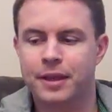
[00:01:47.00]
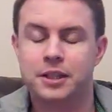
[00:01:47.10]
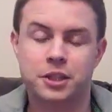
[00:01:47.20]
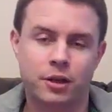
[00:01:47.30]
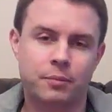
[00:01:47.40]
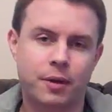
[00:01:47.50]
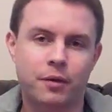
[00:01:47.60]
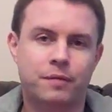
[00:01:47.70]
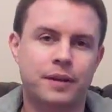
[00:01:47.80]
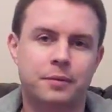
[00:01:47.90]
So
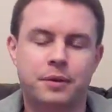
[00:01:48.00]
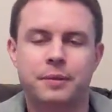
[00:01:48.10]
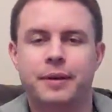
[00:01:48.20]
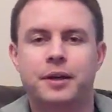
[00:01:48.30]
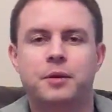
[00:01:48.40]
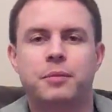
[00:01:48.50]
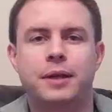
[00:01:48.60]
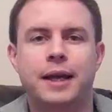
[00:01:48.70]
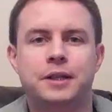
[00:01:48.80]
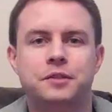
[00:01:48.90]
hopefully I'm not going to make a complete
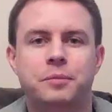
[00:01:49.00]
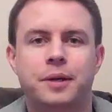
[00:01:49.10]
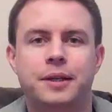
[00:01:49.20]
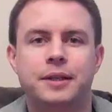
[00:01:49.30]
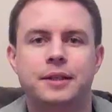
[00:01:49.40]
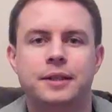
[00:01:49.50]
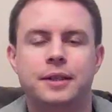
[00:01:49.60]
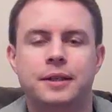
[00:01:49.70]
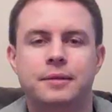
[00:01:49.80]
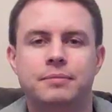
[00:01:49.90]
hash of mine, and
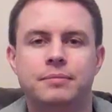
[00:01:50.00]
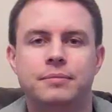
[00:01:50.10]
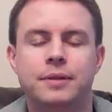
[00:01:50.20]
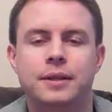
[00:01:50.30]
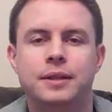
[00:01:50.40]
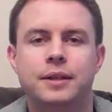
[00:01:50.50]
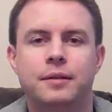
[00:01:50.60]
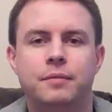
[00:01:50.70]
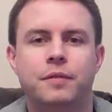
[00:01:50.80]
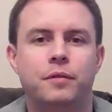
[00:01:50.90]

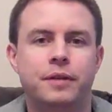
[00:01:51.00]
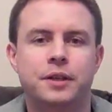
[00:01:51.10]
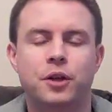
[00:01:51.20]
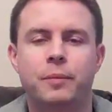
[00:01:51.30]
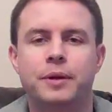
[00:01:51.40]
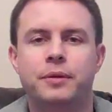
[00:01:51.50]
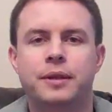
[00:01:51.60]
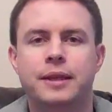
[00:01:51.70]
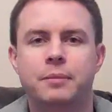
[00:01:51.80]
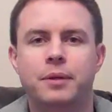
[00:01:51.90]
feel free to comment on
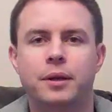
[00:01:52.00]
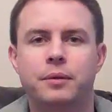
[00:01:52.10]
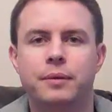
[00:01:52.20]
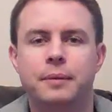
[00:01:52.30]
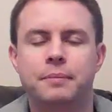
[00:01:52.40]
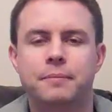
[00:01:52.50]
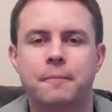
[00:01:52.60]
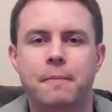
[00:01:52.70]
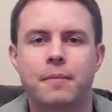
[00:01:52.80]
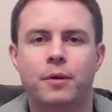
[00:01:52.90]
anything below
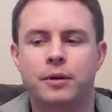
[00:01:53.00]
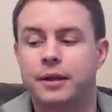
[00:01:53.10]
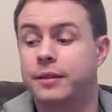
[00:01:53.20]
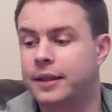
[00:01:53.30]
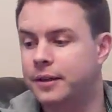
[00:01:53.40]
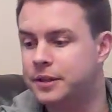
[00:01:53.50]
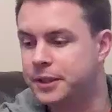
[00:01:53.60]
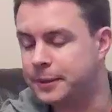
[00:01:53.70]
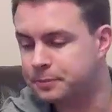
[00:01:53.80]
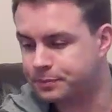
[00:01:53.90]
on anything that I say.